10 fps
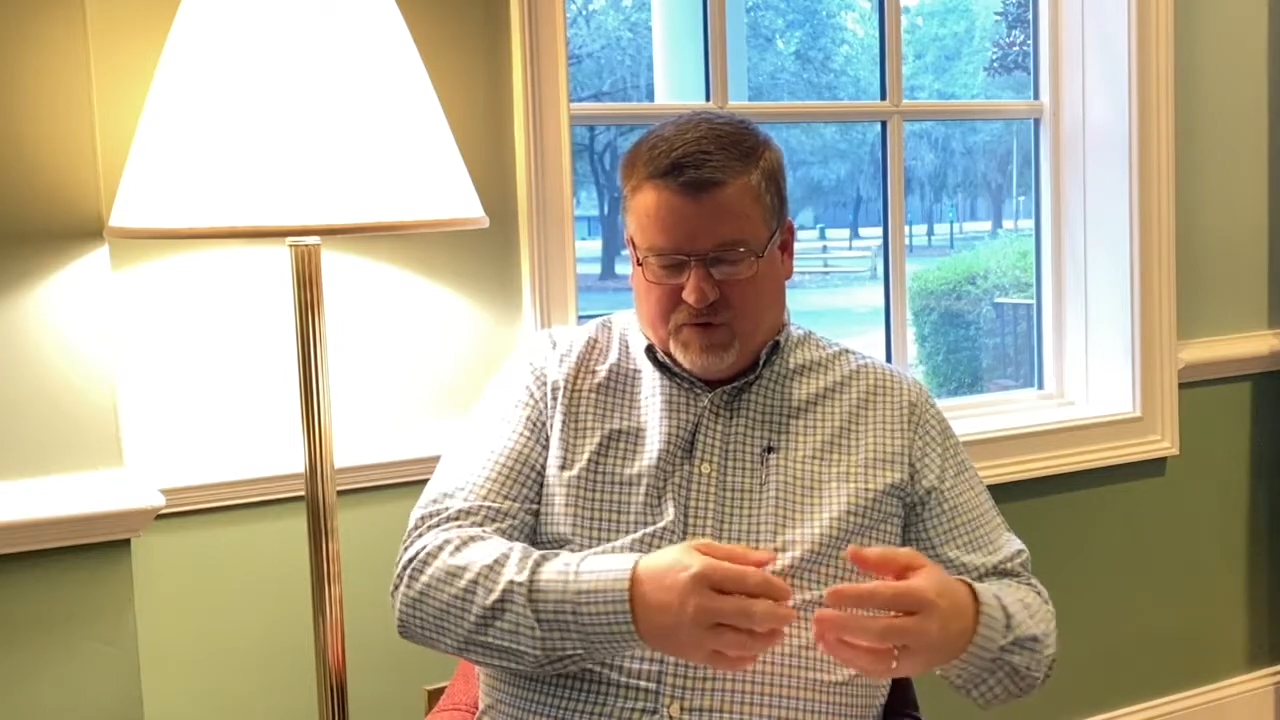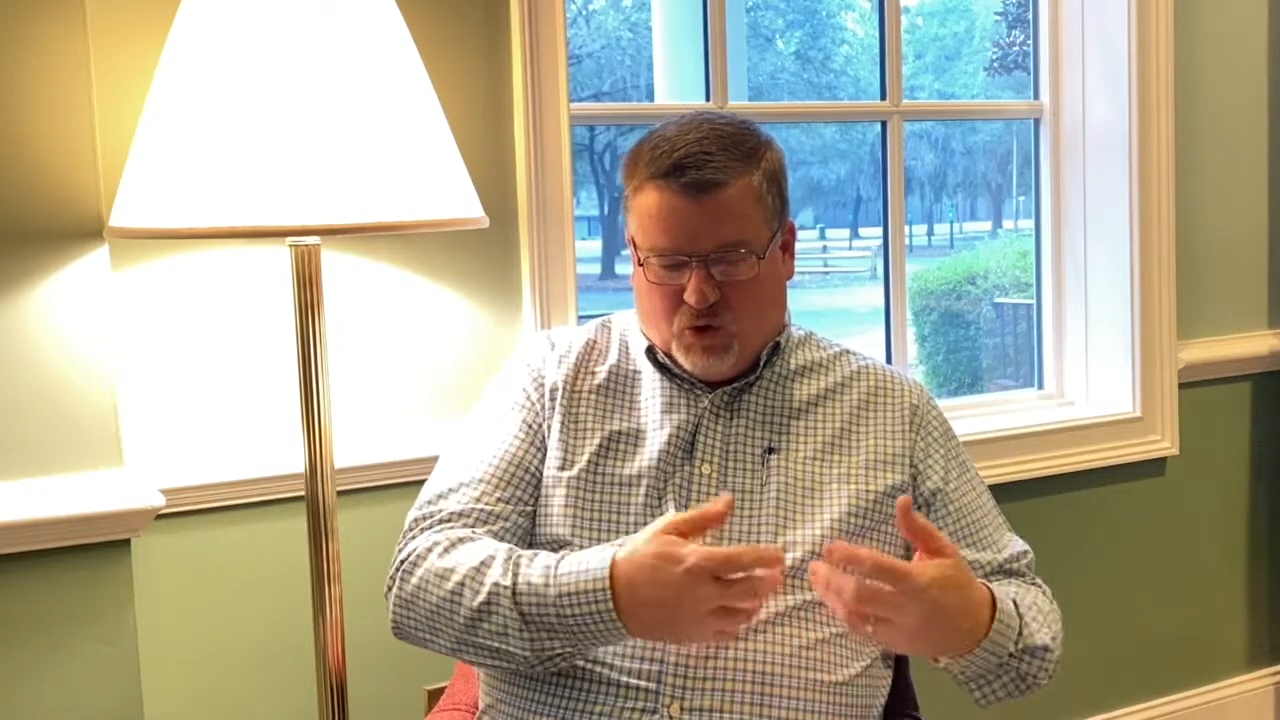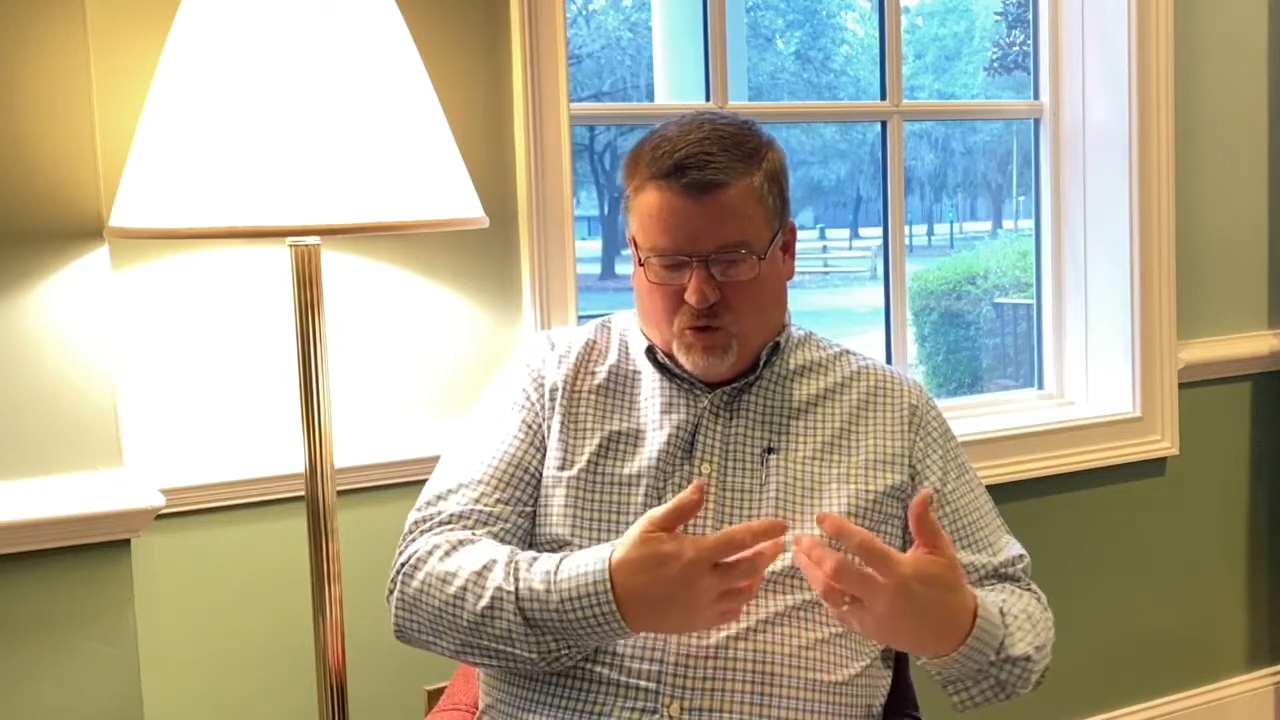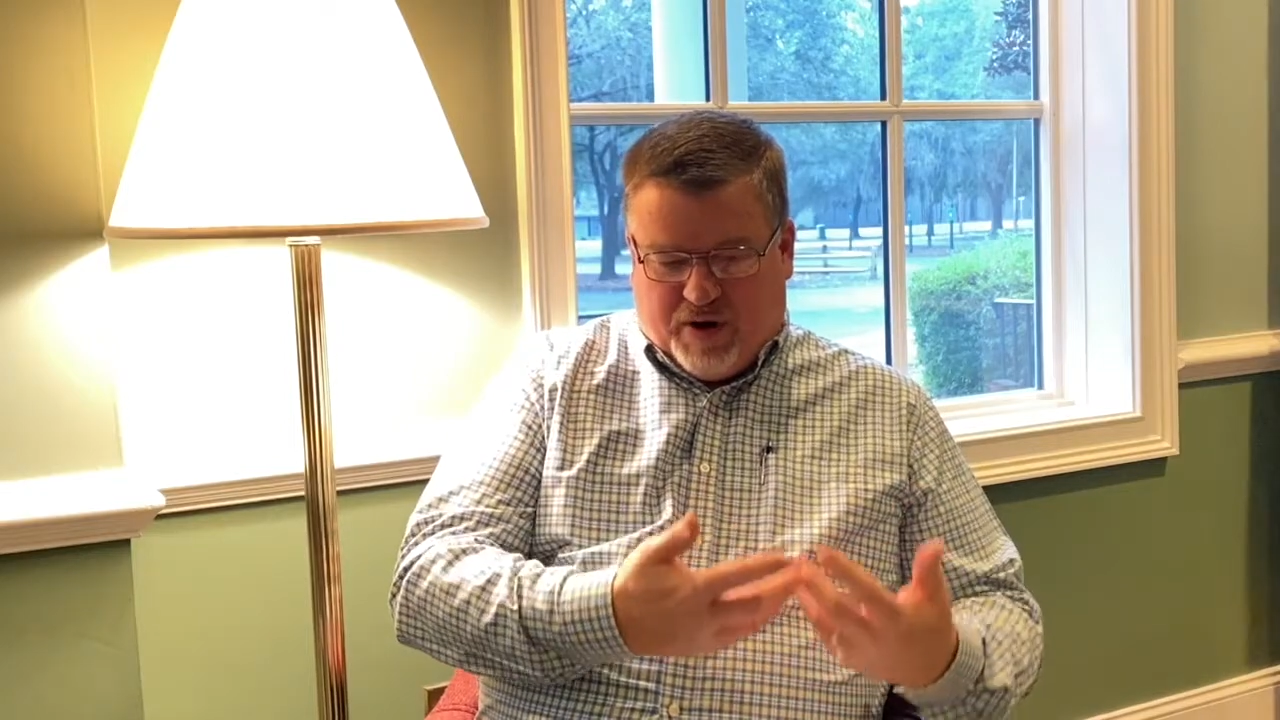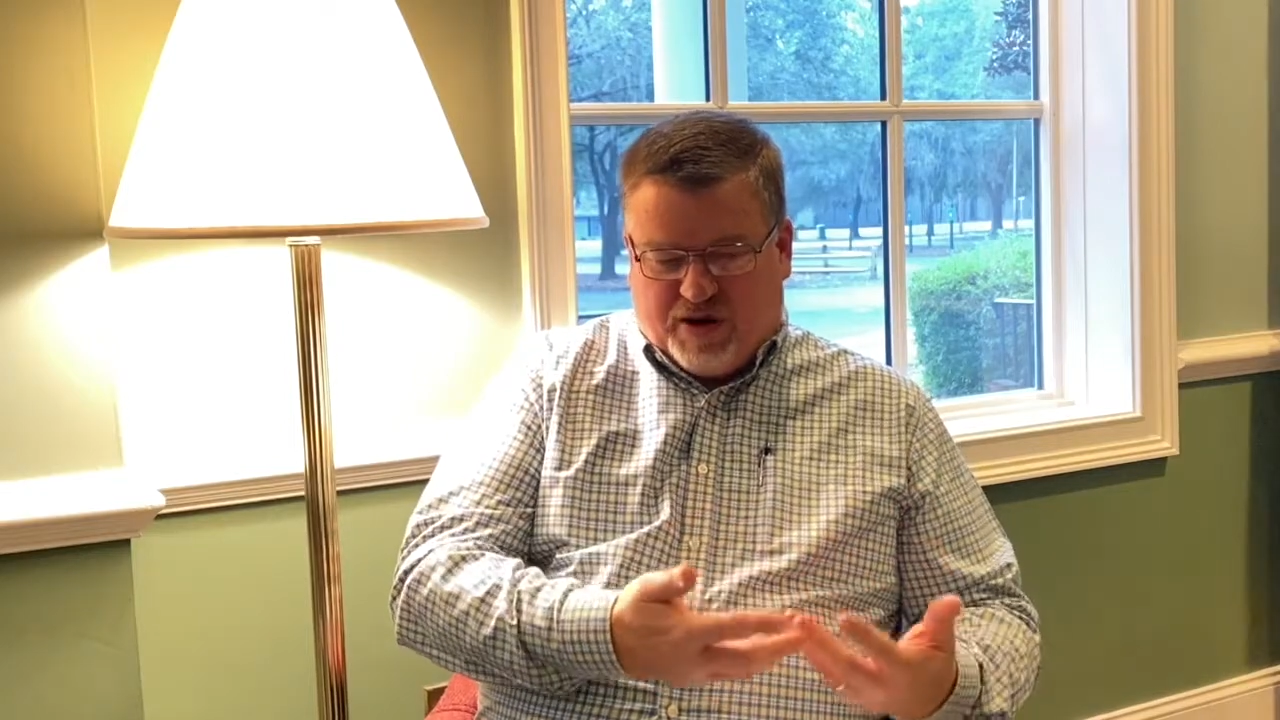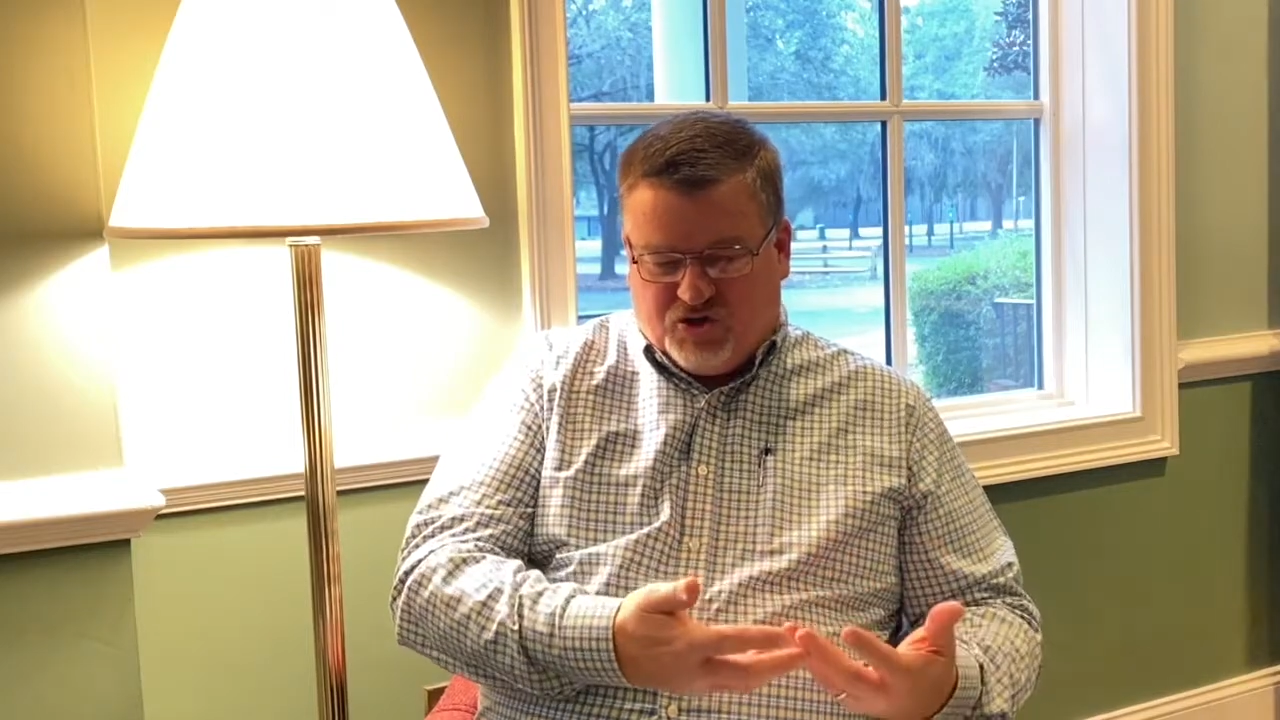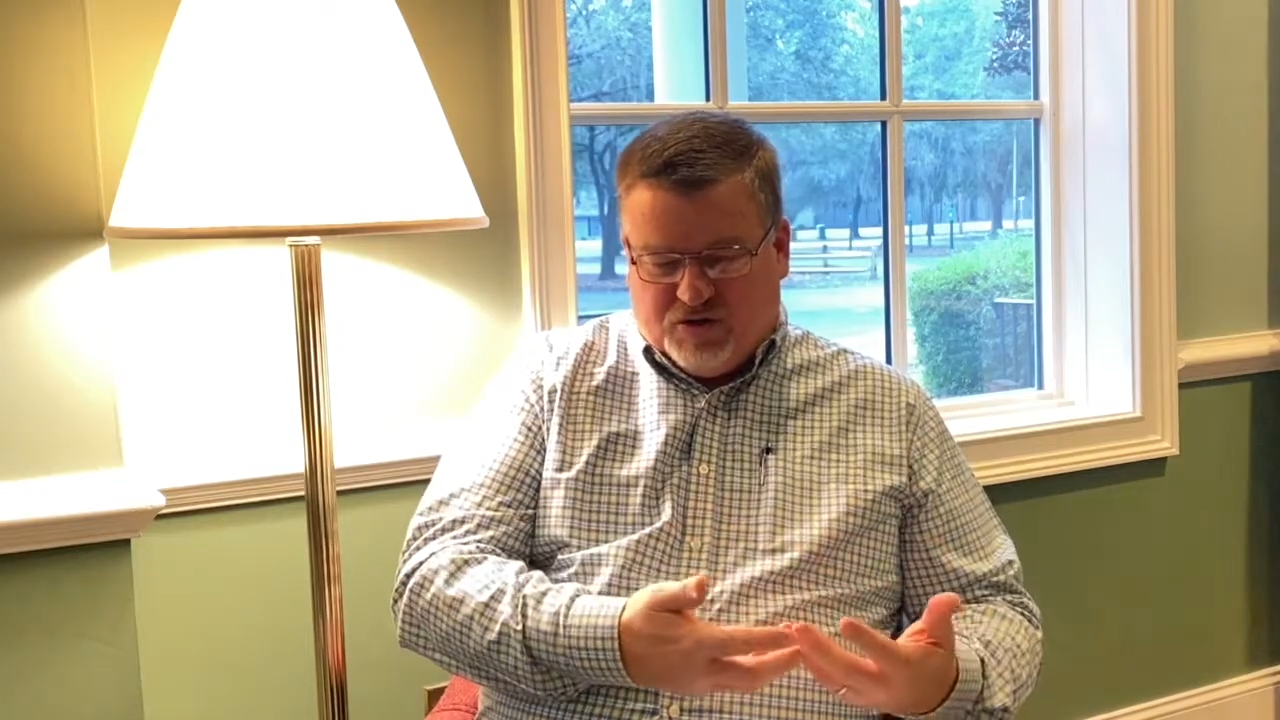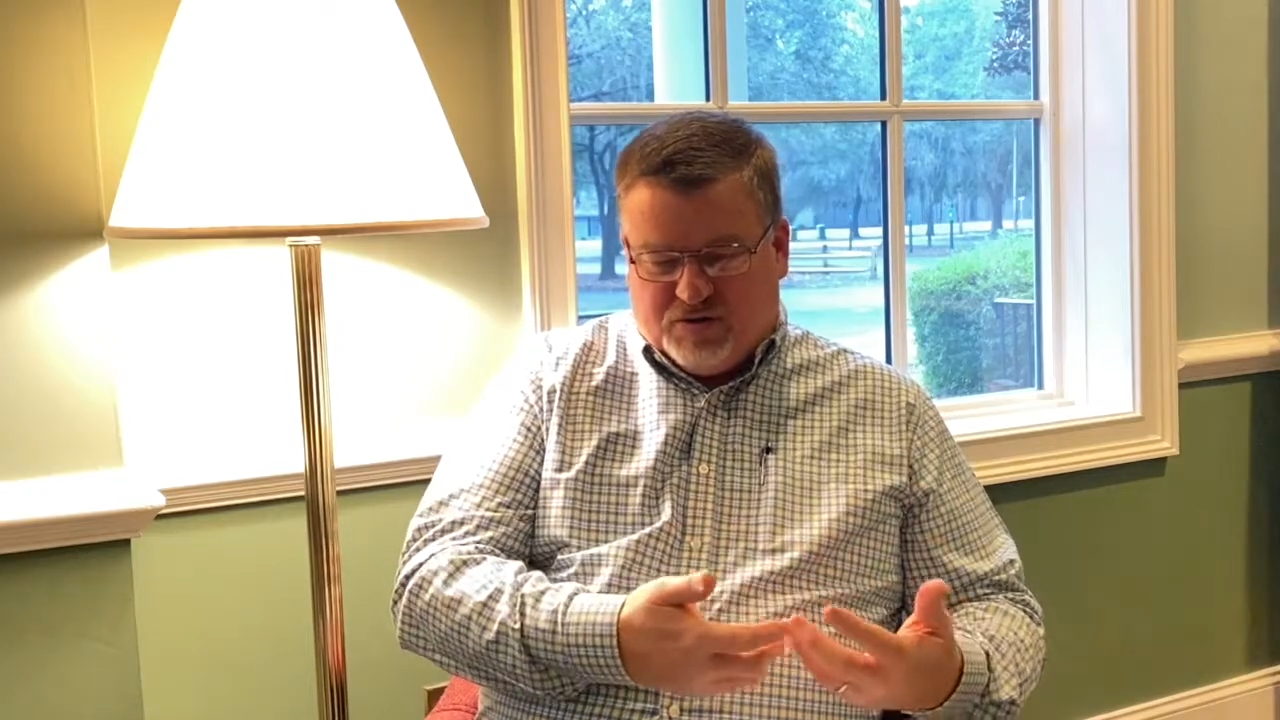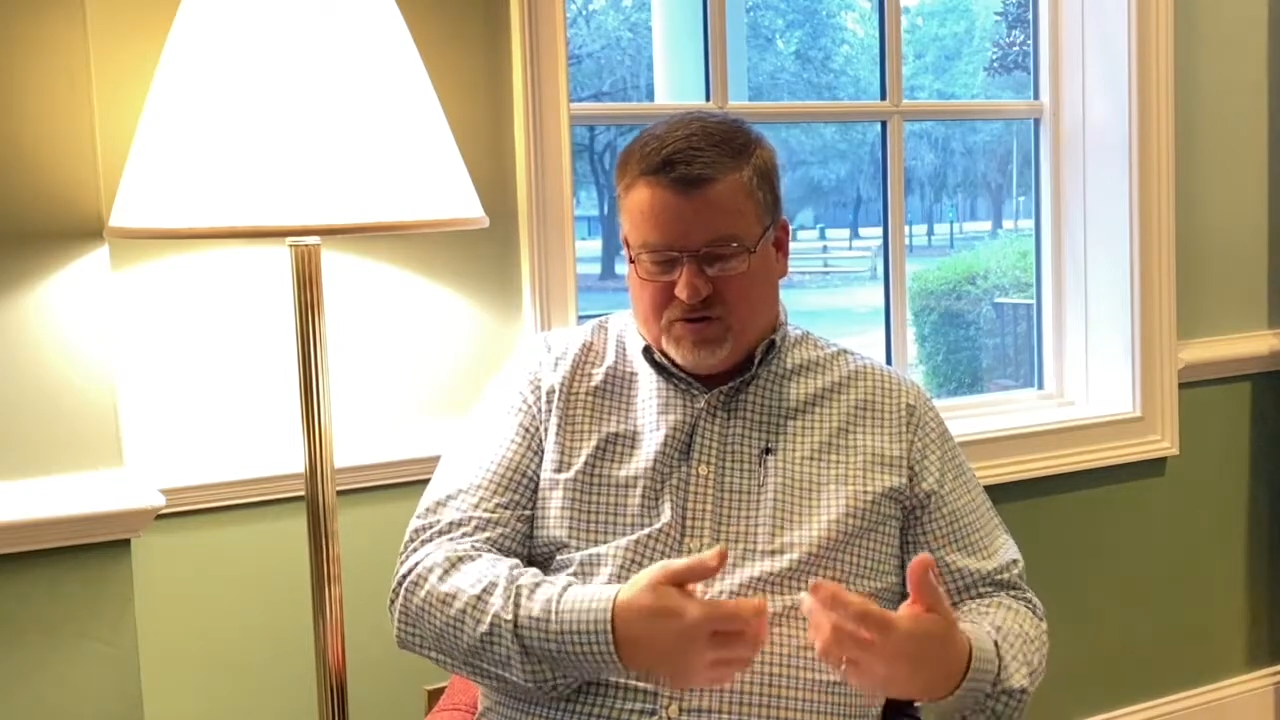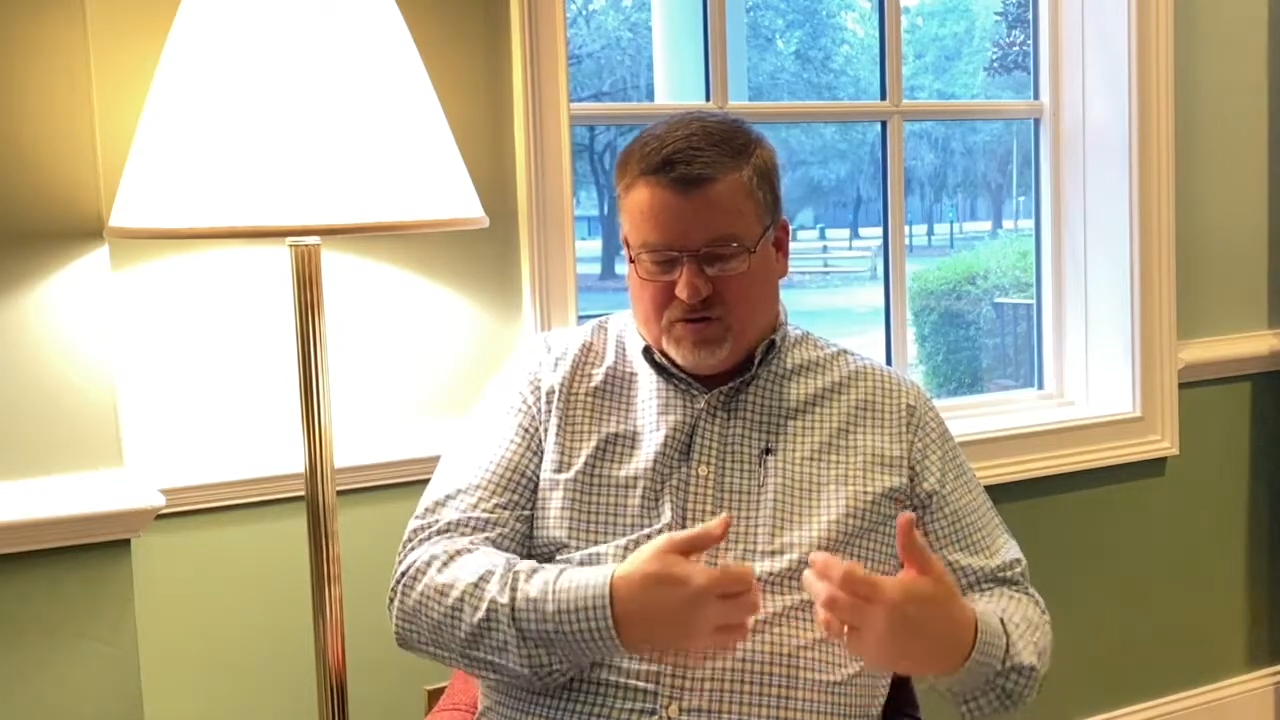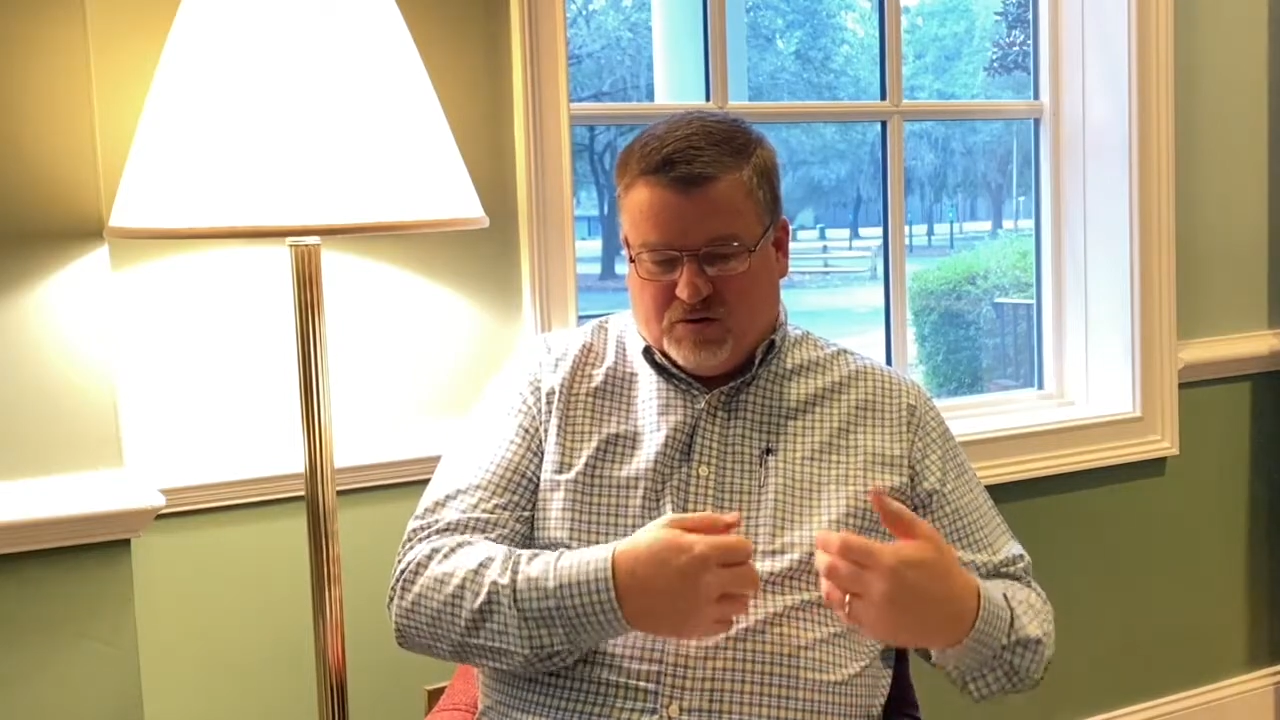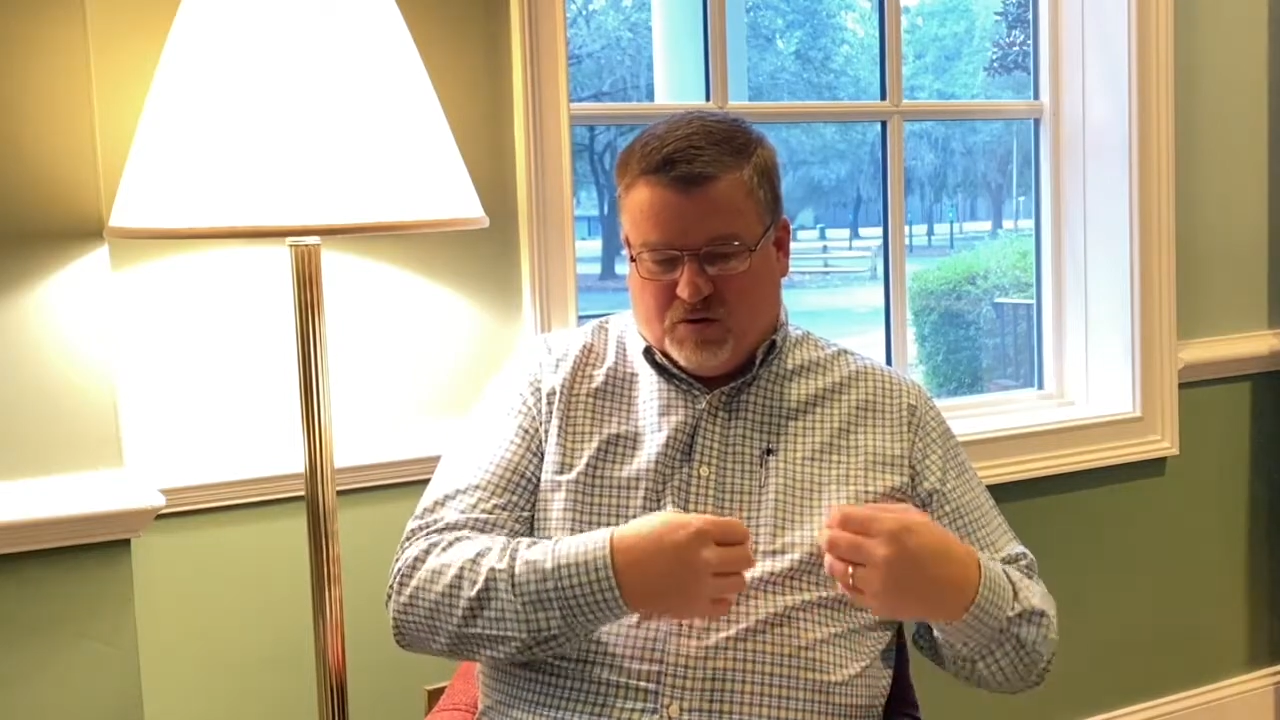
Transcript: corrections